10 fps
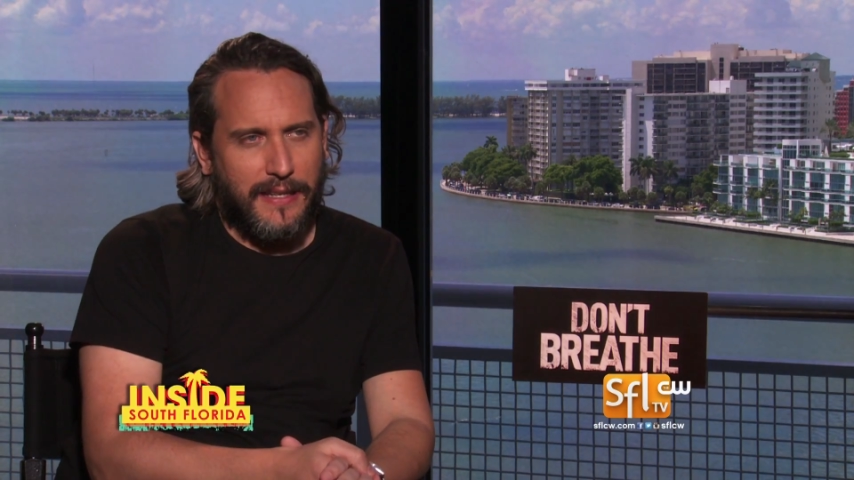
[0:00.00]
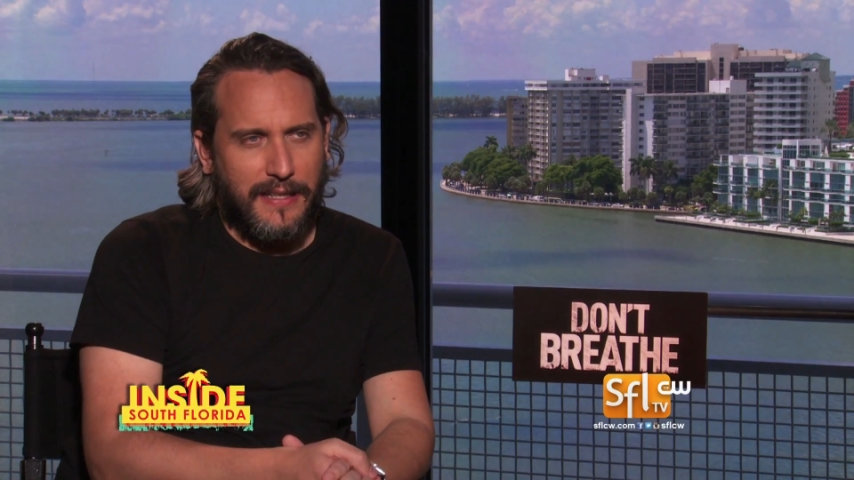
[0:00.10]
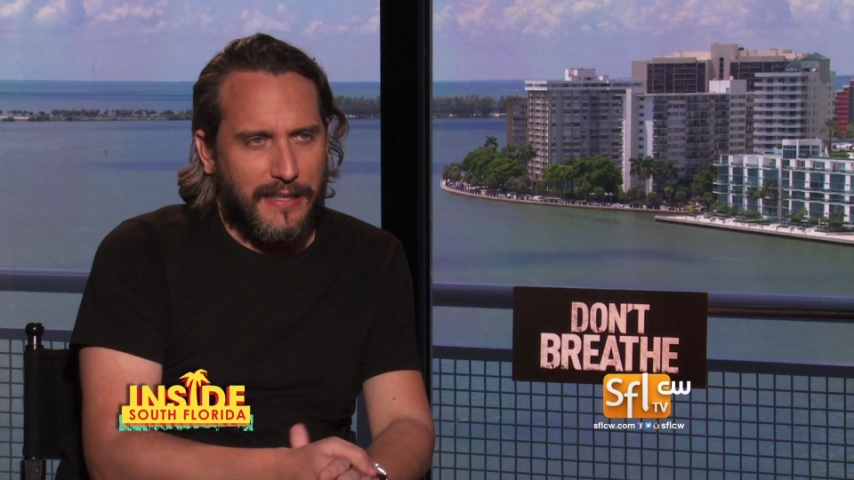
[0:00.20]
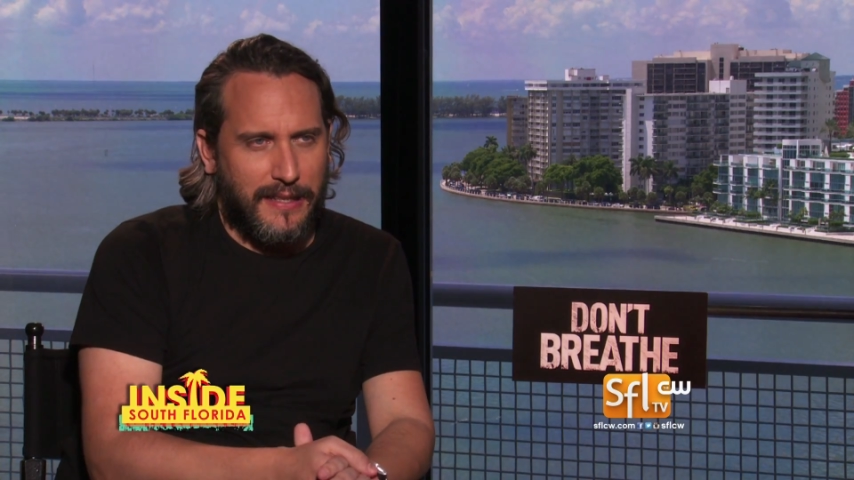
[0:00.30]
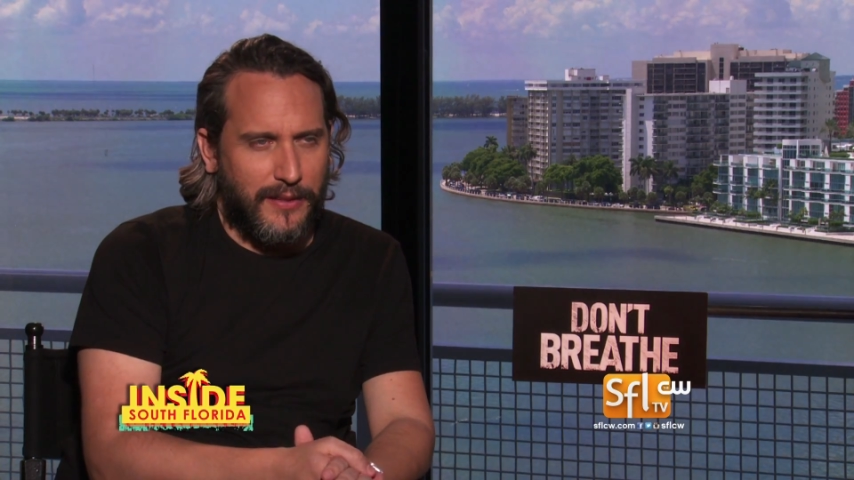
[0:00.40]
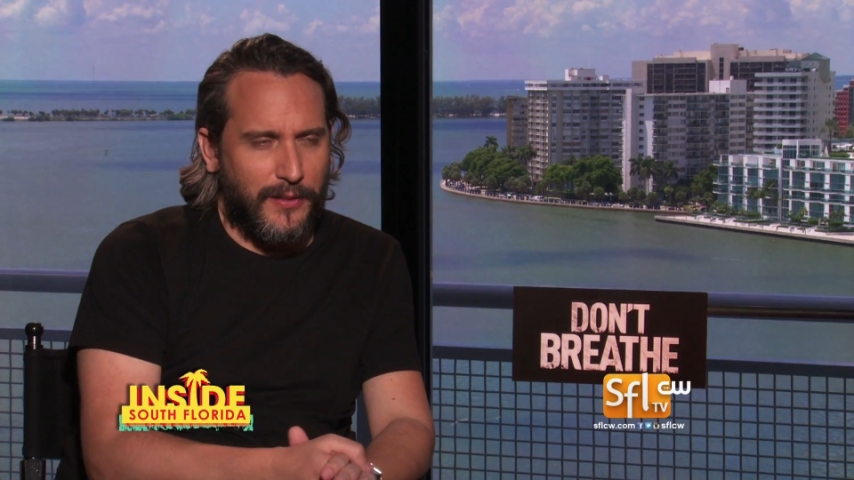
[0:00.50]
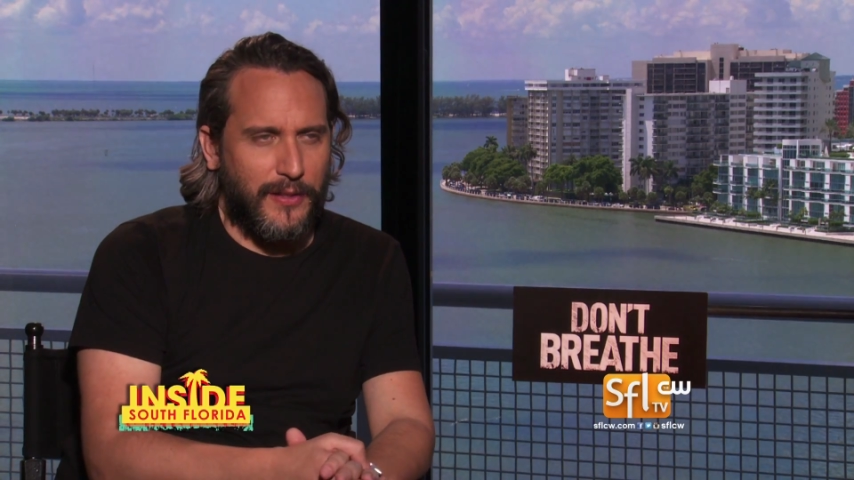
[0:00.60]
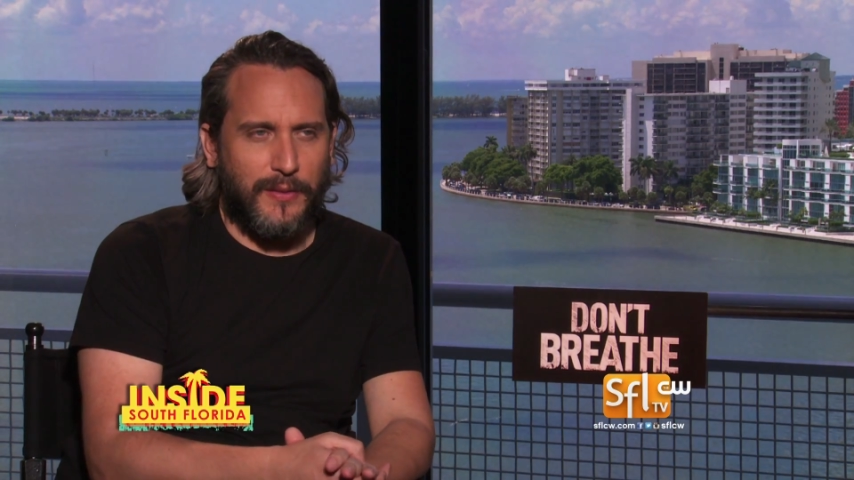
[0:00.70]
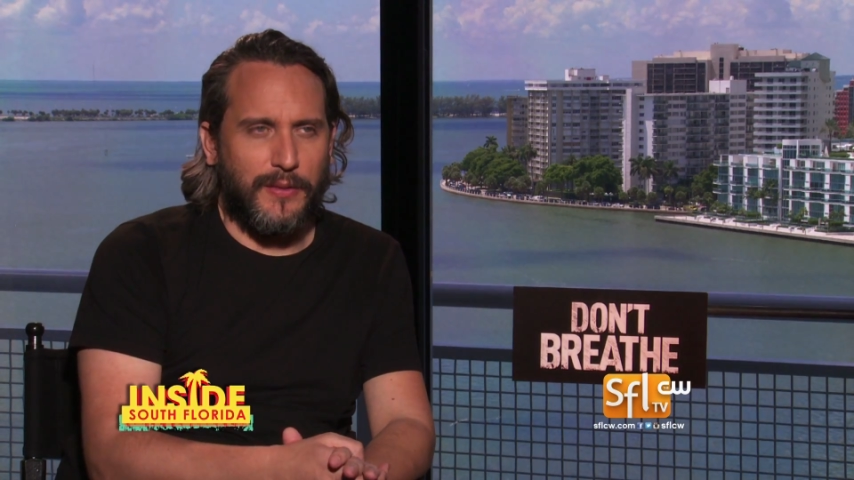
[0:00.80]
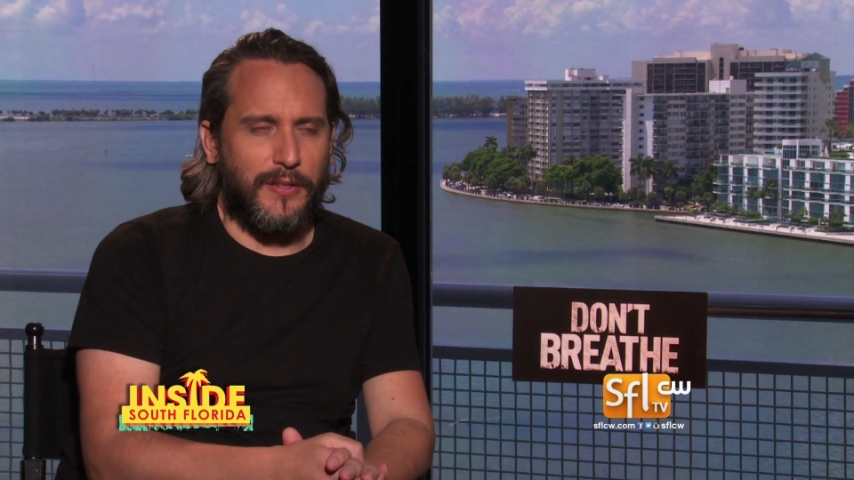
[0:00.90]
and either
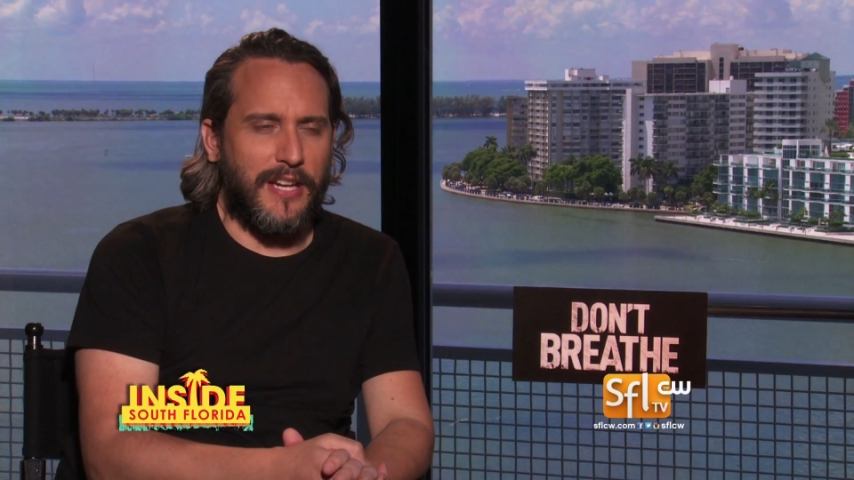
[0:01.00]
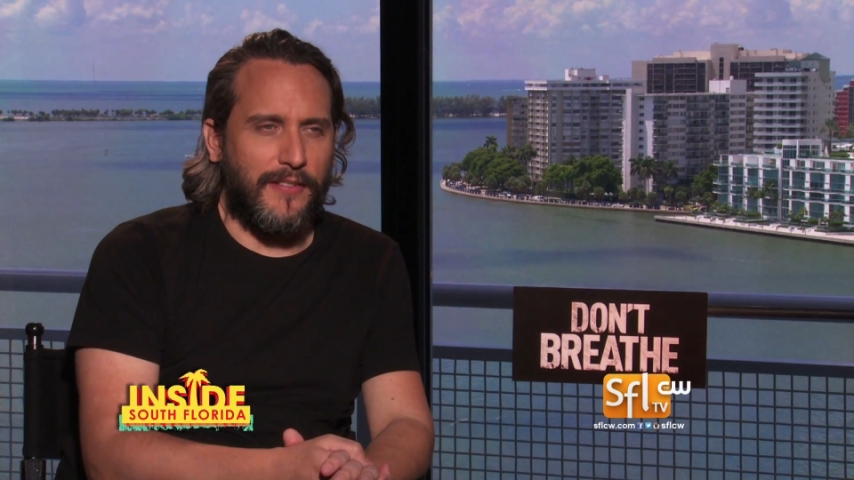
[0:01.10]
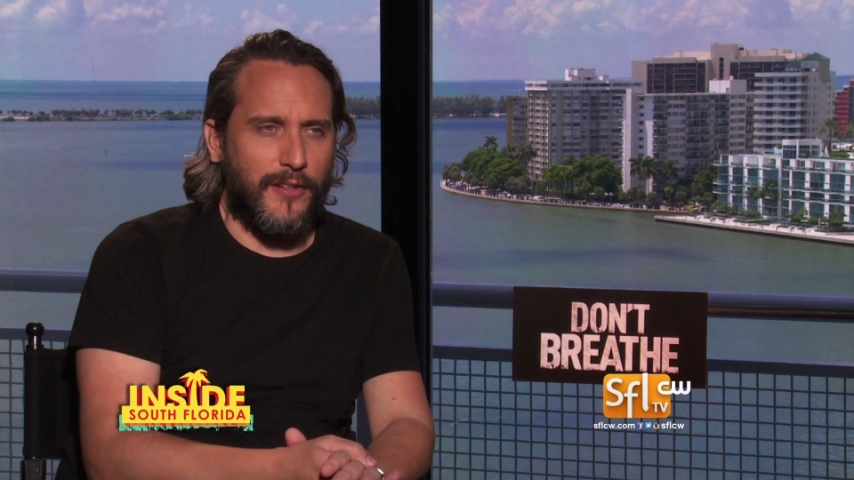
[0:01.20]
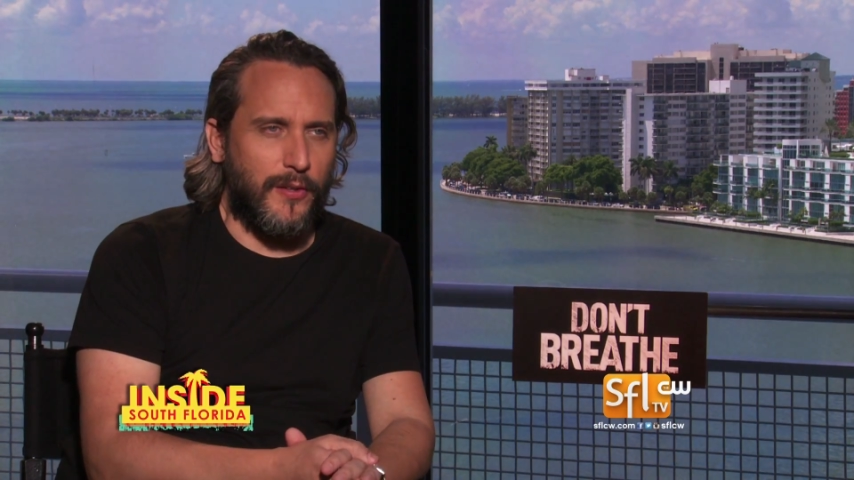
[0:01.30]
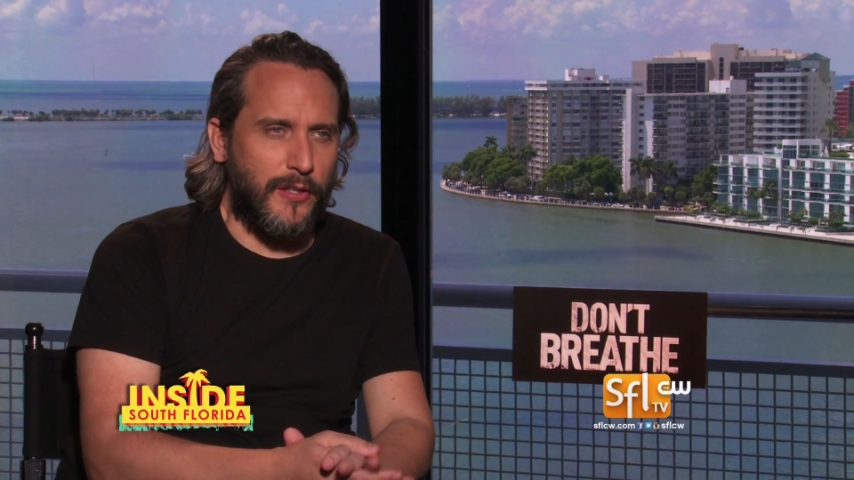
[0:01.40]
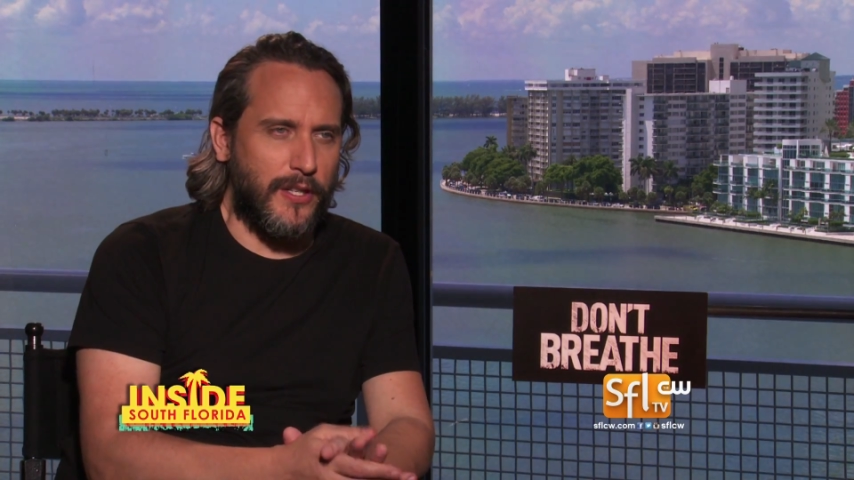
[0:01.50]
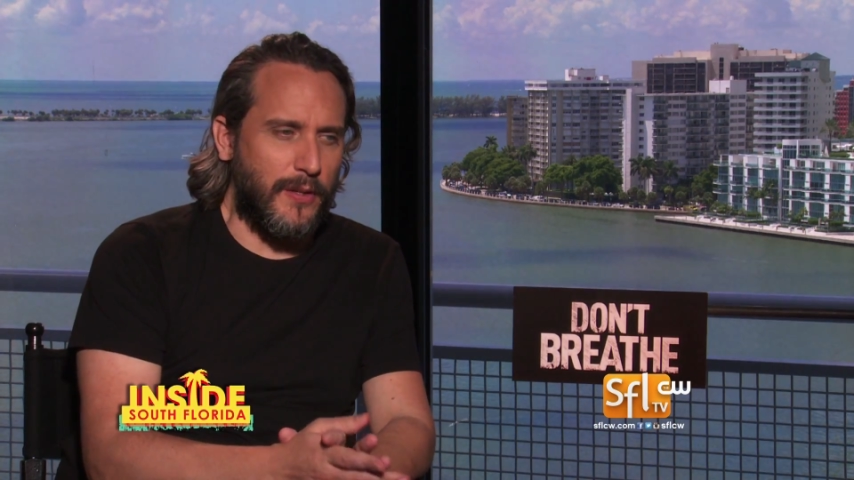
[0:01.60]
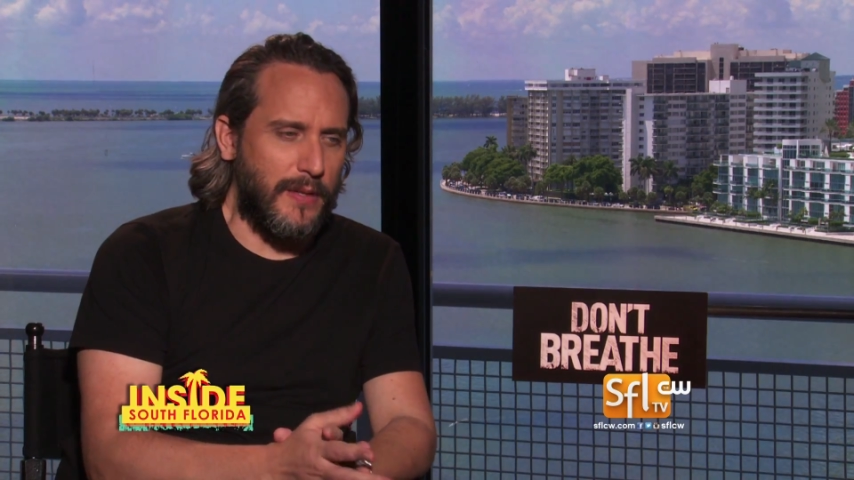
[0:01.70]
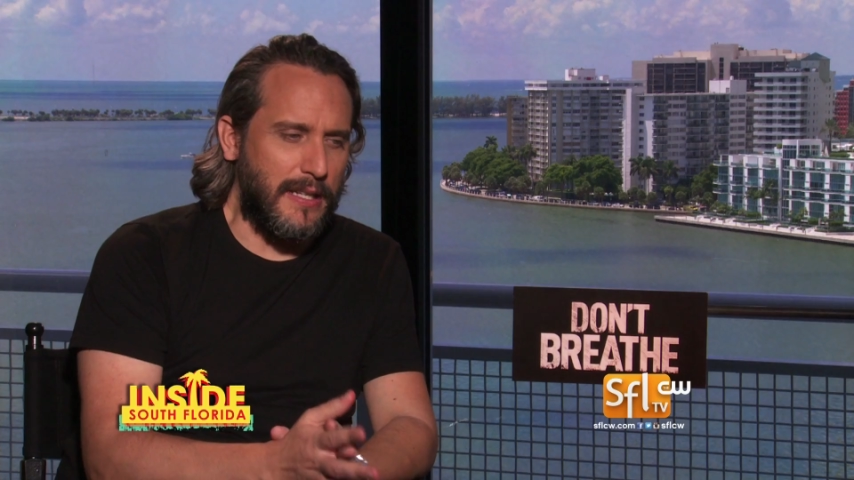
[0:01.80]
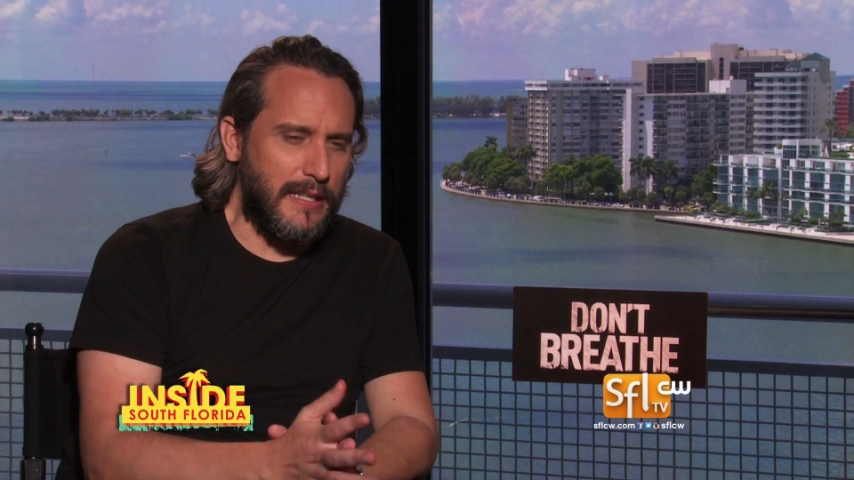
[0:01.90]
you have it or you don't.